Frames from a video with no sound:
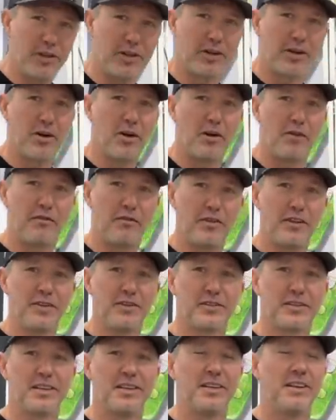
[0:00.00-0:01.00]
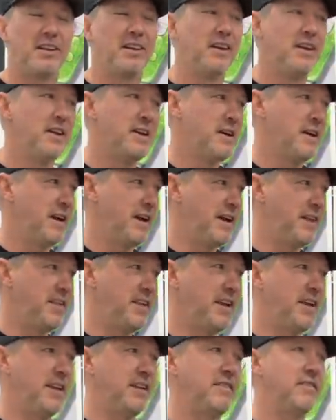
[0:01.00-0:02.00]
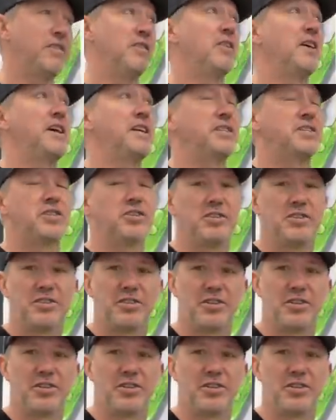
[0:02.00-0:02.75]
car feels it. And then the light turns